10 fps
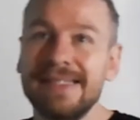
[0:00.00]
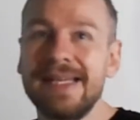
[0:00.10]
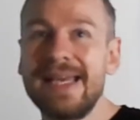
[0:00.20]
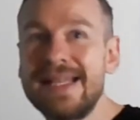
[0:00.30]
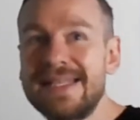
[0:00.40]

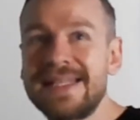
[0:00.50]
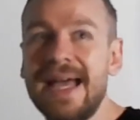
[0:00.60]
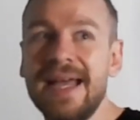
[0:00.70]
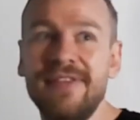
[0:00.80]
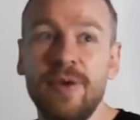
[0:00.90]

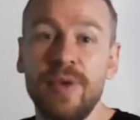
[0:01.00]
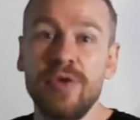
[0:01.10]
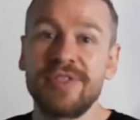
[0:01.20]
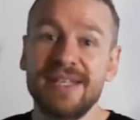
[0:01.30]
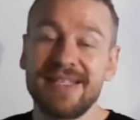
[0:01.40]
inside of it we use
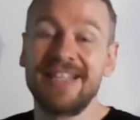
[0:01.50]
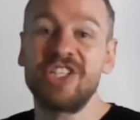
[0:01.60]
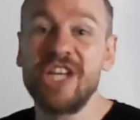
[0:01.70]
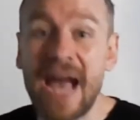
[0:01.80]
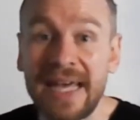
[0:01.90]
things like
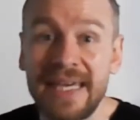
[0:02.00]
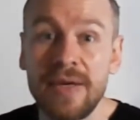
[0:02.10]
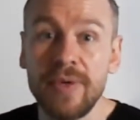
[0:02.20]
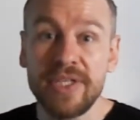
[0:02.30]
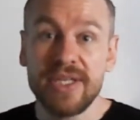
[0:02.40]
jiaki,
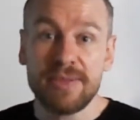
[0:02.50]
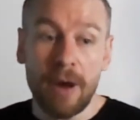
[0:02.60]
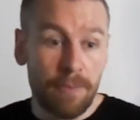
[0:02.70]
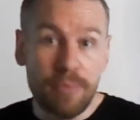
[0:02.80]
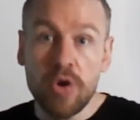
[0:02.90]
which is
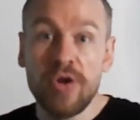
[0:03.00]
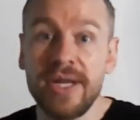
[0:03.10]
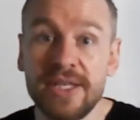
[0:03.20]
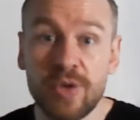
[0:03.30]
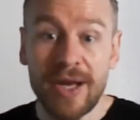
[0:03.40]
about
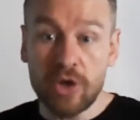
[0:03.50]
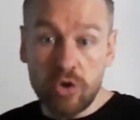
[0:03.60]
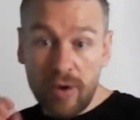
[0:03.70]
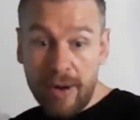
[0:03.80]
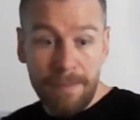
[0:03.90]
burning, so I could go
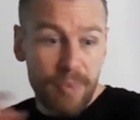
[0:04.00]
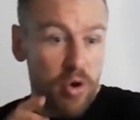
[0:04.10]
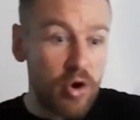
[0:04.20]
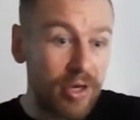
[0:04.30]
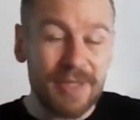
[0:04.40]
around and
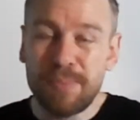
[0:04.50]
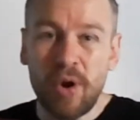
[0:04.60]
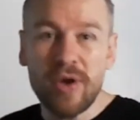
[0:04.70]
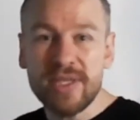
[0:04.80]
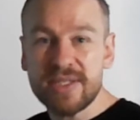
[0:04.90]
burn all his
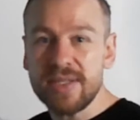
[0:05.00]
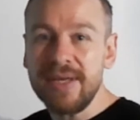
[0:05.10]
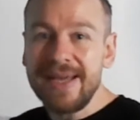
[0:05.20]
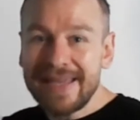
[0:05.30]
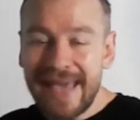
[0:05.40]
points and
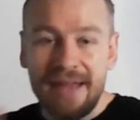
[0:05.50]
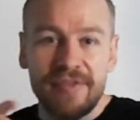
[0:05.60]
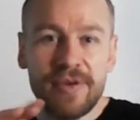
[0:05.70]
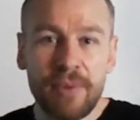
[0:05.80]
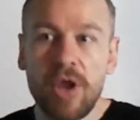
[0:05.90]
get
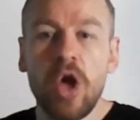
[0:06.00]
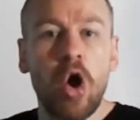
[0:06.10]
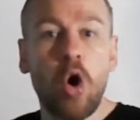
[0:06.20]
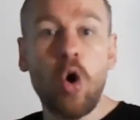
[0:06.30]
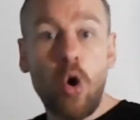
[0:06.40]
everything burned,
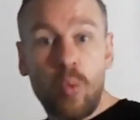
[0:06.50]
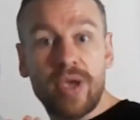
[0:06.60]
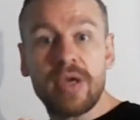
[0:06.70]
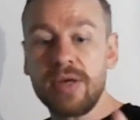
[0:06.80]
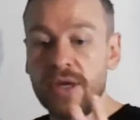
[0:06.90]
or we
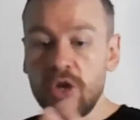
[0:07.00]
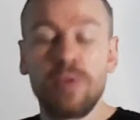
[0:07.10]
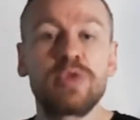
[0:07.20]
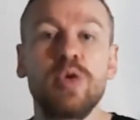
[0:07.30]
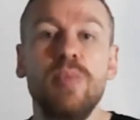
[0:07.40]
can come
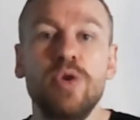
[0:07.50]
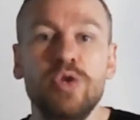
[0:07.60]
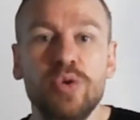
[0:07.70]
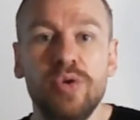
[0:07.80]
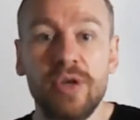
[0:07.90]
to a
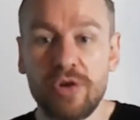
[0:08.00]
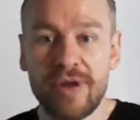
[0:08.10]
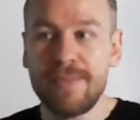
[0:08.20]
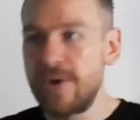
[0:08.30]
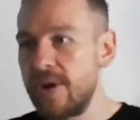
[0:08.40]
mutual
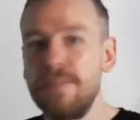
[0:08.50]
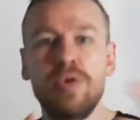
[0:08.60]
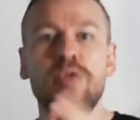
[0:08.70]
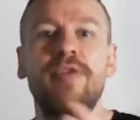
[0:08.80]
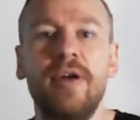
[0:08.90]
agreement and
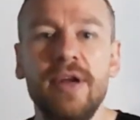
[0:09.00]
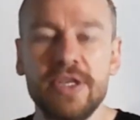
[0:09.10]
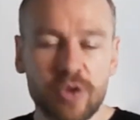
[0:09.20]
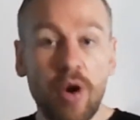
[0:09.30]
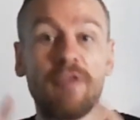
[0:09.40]
move on.
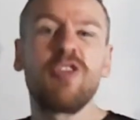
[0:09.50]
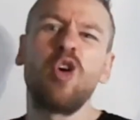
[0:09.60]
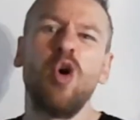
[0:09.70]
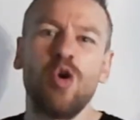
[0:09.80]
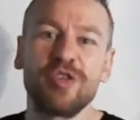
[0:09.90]
So of
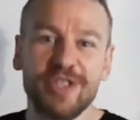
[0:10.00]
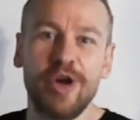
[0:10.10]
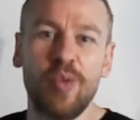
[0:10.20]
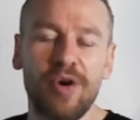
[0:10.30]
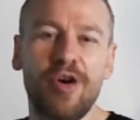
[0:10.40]
course, you
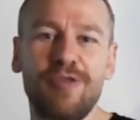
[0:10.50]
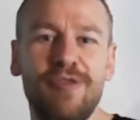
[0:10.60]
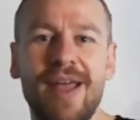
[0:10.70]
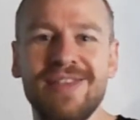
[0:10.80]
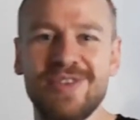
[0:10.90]
know, we're all
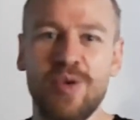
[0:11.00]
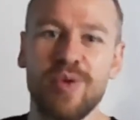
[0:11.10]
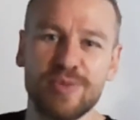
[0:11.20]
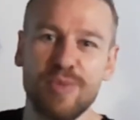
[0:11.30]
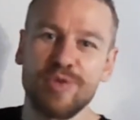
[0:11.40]
friends, so
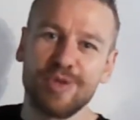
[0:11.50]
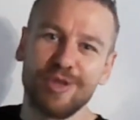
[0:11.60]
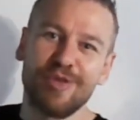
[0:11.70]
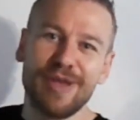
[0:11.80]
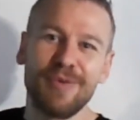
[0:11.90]
it's mutual
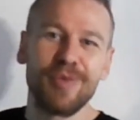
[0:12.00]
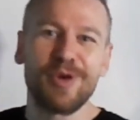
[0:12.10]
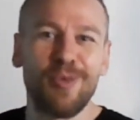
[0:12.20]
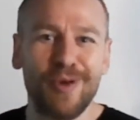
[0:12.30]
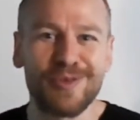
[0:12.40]
agreement, we
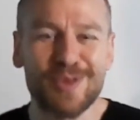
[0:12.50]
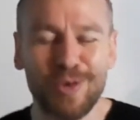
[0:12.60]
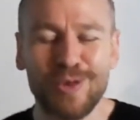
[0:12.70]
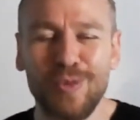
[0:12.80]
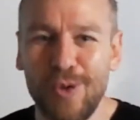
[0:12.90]
don't want
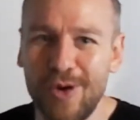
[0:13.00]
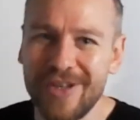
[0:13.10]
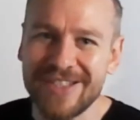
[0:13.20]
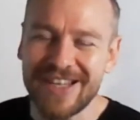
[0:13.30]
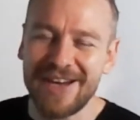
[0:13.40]
total war
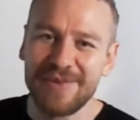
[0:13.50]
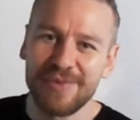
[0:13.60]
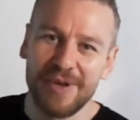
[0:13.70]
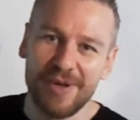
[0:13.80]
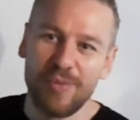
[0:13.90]
inside of
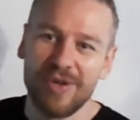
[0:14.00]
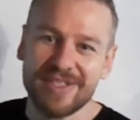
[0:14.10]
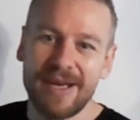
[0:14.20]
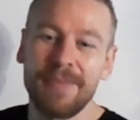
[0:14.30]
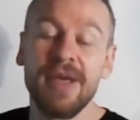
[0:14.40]

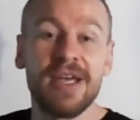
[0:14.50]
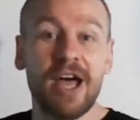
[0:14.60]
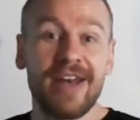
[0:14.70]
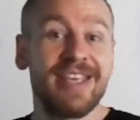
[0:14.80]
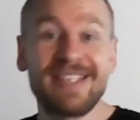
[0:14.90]
WhatsApp,
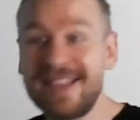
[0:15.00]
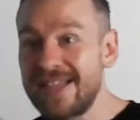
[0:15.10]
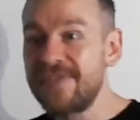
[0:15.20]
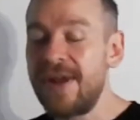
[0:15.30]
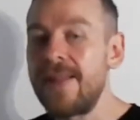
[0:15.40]
and he said
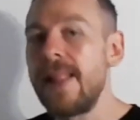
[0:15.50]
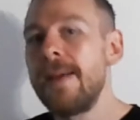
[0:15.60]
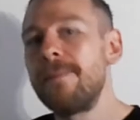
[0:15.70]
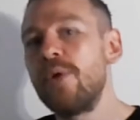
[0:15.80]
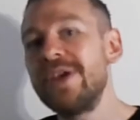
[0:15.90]
that's fine,
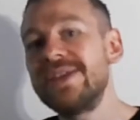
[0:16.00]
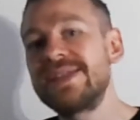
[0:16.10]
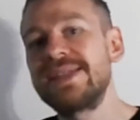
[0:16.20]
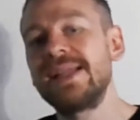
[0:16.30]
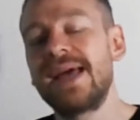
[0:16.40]
but he
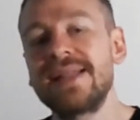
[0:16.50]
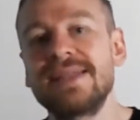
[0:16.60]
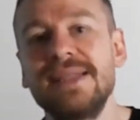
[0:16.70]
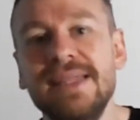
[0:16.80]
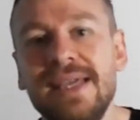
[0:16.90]
still had to
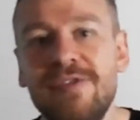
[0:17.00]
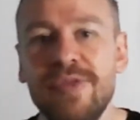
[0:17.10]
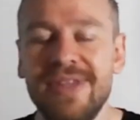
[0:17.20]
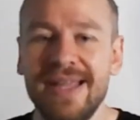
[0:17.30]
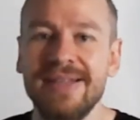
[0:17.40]
leave
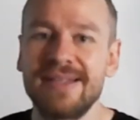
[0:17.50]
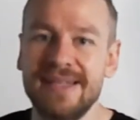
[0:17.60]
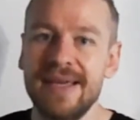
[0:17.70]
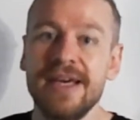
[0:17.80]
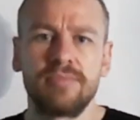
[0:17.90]
with
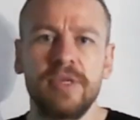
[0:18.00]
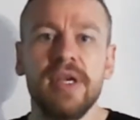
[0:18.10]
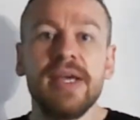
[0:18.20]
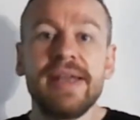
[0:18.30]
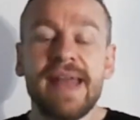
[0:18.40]
dignity.
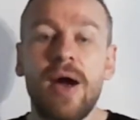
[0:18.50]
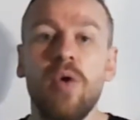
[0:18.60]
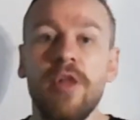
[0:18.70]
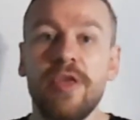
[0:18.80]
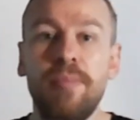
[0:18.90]

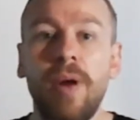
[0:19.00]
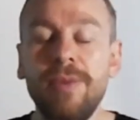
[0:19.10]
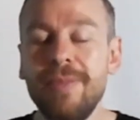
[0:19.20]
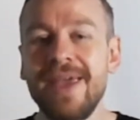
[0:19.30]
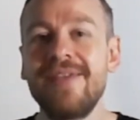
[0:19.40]
Now, the
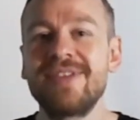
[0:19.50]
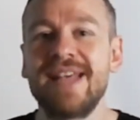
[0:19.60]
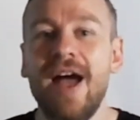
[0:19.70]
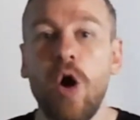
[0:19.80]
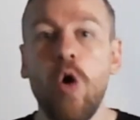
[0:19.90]
problem here is
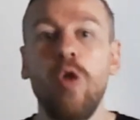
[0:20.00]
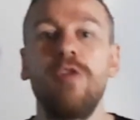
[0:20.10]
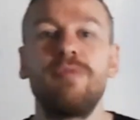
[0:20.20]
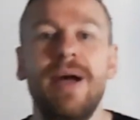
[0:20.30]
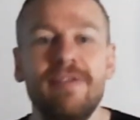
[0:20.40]
that all
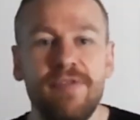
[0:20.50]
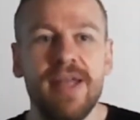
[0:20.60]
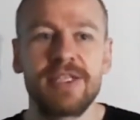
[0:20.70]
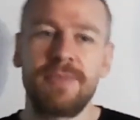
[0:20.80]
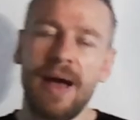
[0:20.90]
of my
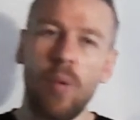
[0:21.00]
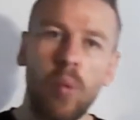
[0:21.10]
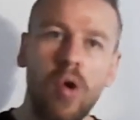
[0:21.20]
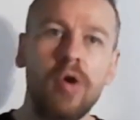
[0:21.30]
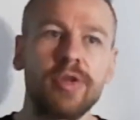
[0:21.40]
friends, bar
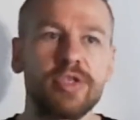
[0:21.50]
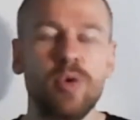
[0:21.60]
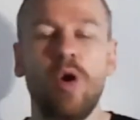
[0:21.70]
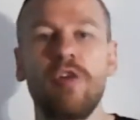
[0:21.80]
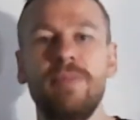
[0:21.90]
one or two,
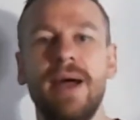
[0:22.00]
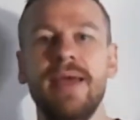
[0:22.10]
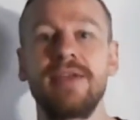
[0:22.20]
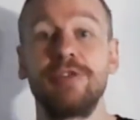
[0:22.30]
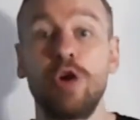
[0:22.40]
all of
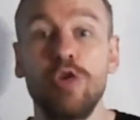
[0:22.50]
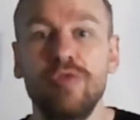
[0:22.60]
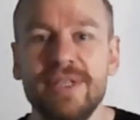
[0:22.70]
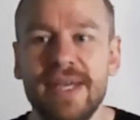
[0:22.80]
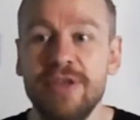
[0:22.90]
my loyal
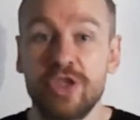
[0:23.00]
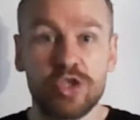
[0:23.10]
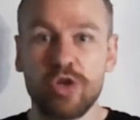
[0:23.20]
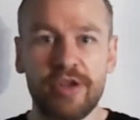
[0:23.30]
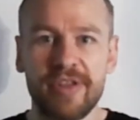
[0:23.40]
retainers
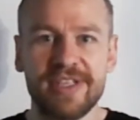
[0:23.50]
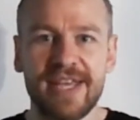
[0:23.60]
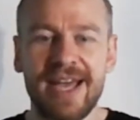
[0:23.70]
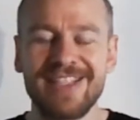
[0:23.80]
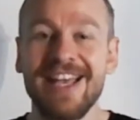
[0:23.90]
stood on the
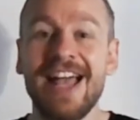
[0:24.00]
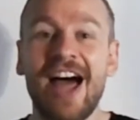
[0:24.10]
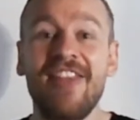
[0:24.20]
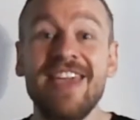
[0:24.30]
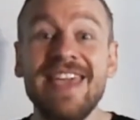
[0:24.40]
sides,
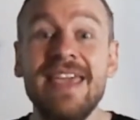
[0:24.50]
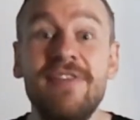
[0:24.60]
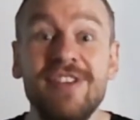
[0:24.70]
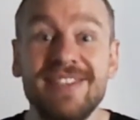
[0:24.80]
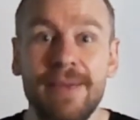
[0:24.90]
and they
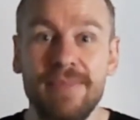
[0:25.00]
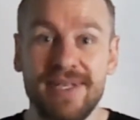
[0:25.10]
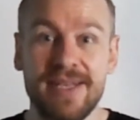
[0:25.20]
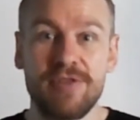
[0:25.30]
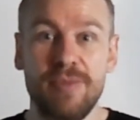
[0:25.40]
even sent me
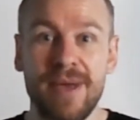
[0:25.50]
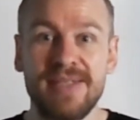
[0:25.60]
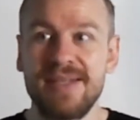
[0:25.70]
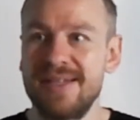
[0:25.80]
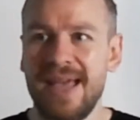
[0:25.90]
secret
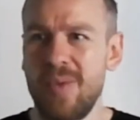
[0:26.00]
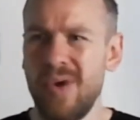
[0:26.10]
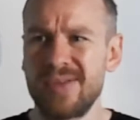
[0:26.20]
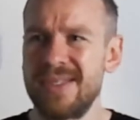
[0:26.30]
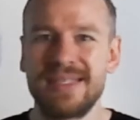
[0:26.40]
messages like,
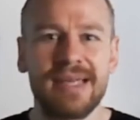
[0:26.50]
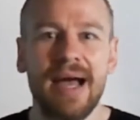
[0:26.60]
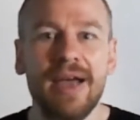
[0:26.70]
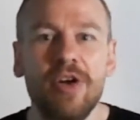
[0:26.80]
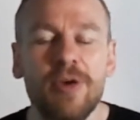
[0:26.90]
what's this
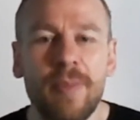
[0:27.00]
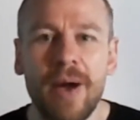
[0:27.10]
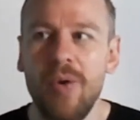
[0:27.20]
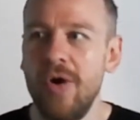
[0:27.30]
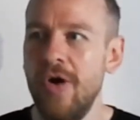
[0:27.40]
guy on
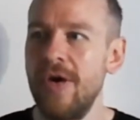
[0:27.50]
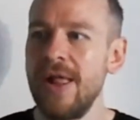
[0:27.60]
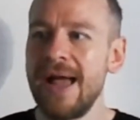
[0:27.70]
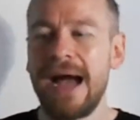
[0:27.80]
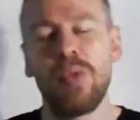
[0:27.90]
about? Or,
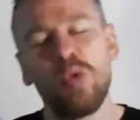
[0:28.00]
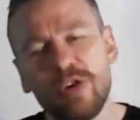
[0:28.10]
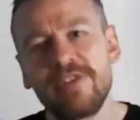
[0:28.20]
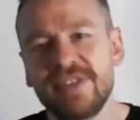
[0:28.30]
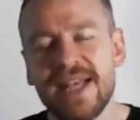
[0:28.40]
I would
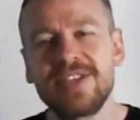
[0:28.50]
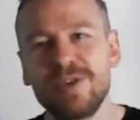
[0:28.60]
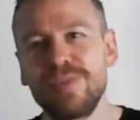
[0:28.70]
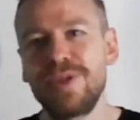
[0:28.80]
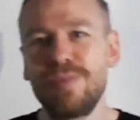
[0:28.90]
have said
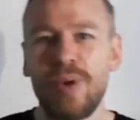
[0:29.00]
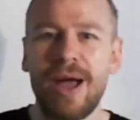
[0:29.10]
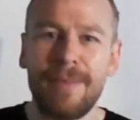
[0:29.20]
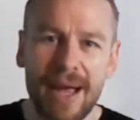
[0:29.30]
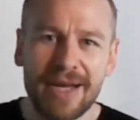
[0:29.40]
something but
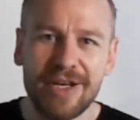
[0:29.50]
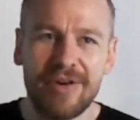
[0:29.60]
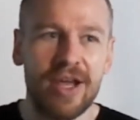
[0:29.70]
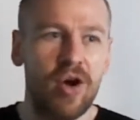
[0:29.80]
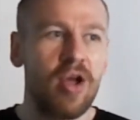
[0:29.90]
I'm
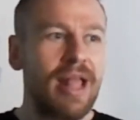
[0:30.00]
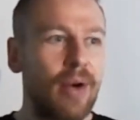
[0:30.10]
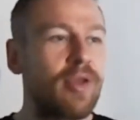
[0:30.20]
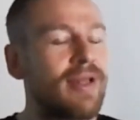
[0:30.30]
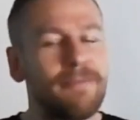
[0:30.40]
angry. Or